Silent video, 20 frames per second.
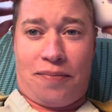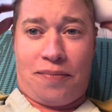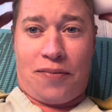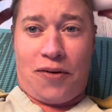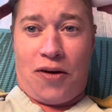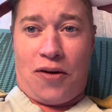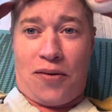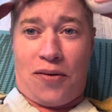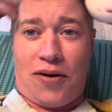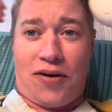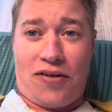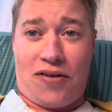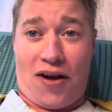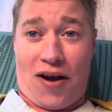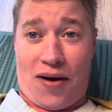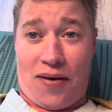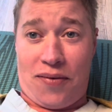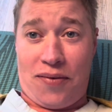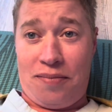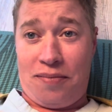go to
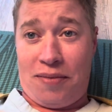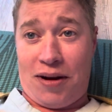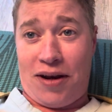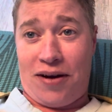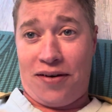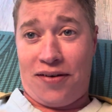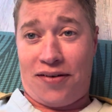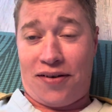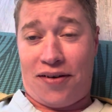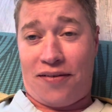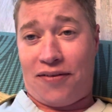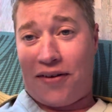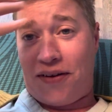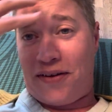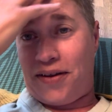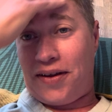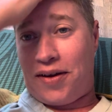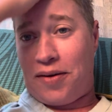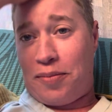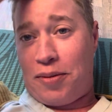town, make yourself look
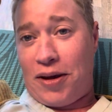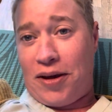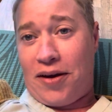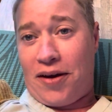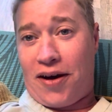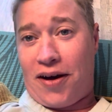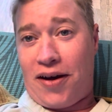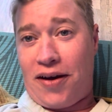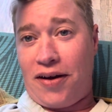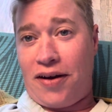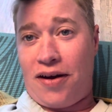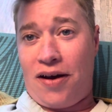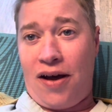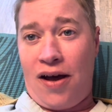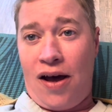like a peacock.